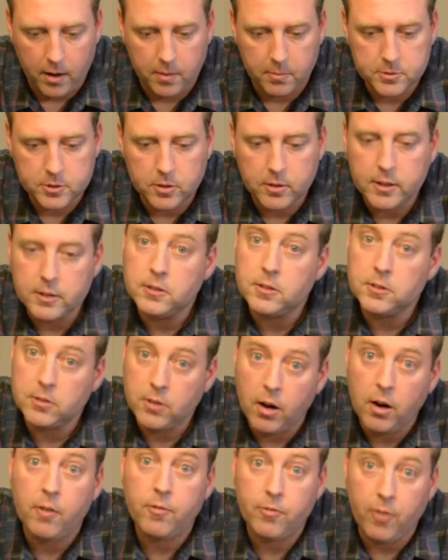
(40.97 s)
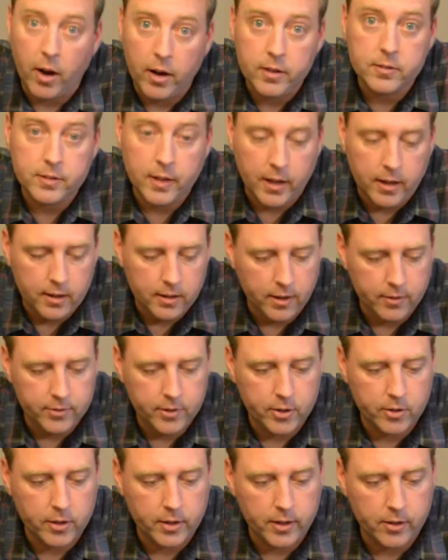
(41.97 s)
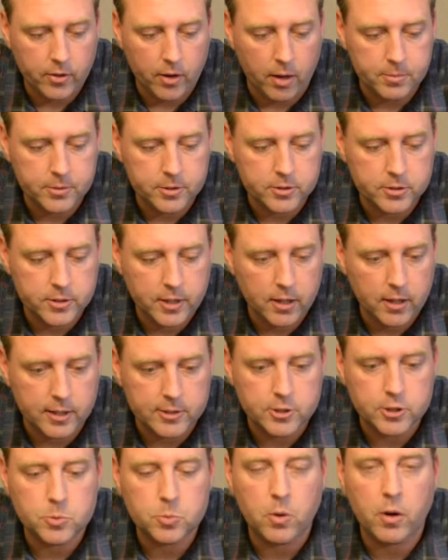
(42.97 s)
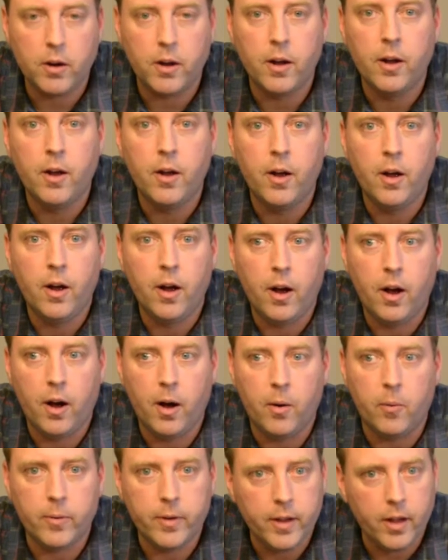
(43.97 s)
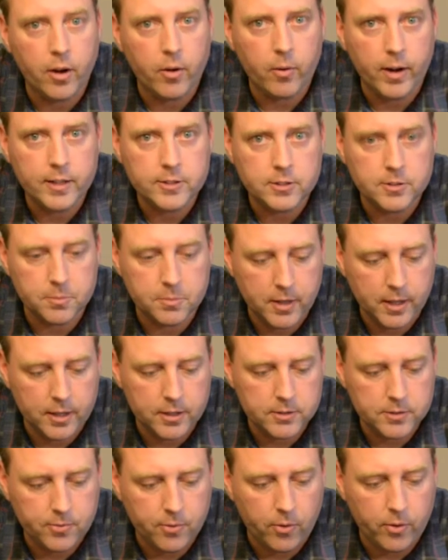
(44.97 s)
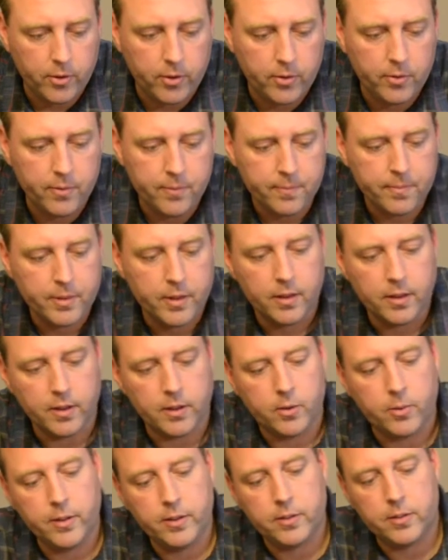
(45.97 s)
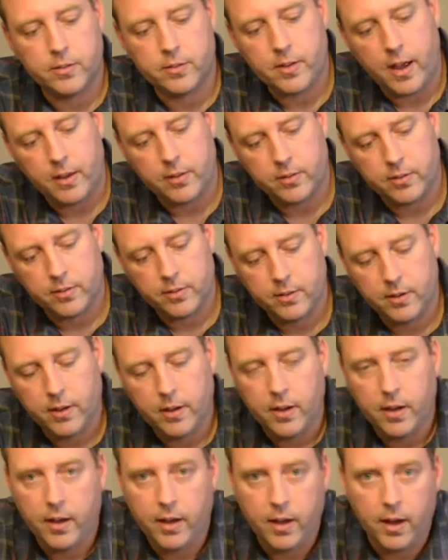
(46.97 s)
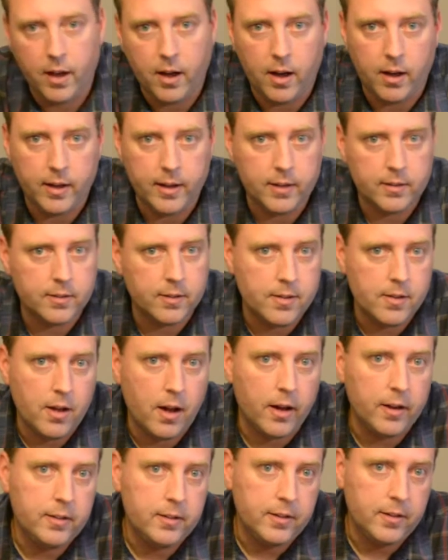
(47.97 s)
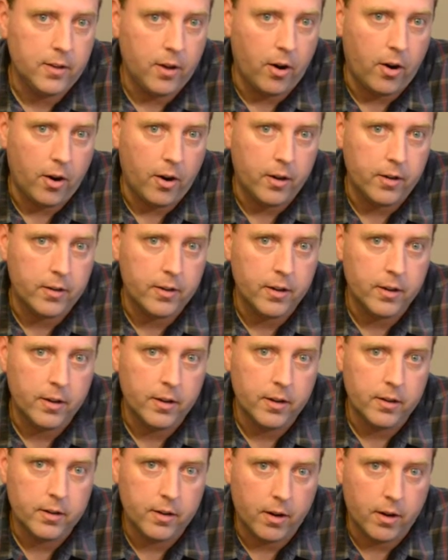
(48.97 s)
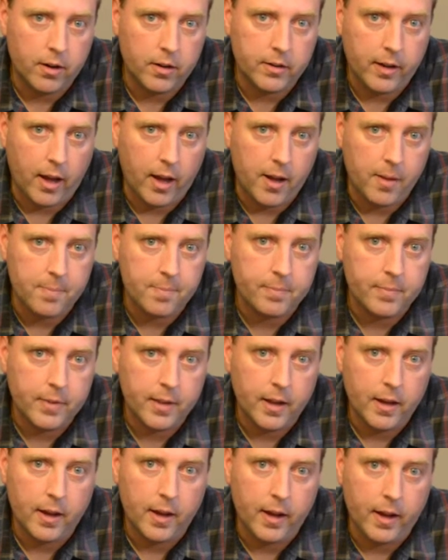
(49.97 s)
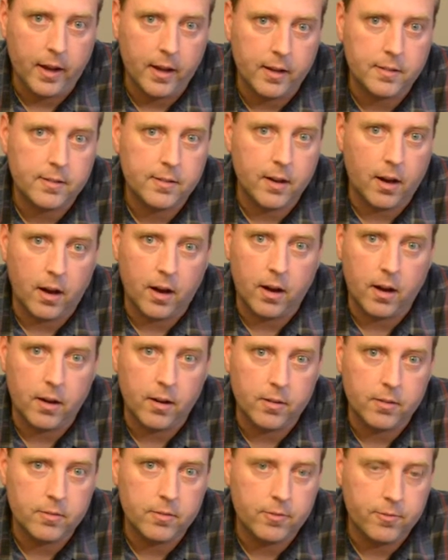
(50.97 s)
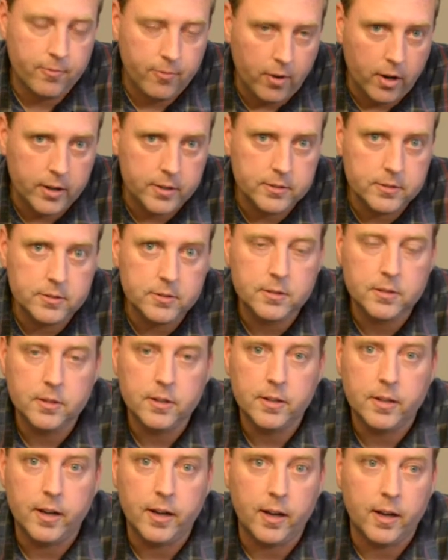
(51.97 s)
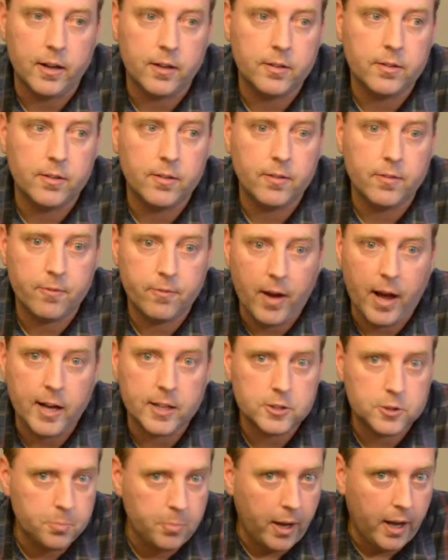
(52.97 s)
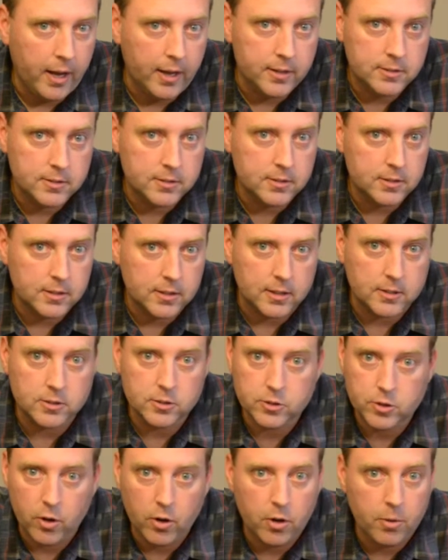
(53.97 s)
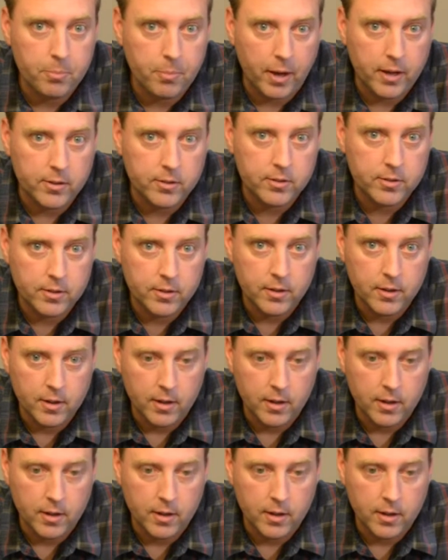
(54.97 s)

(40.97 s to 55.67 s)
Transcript: So this is our final day of the early adopter sale. I just want to reiterate some things for you. The Queen's Assassin is a 90 card game. It's fun, it's fast-paced, it's turn-based,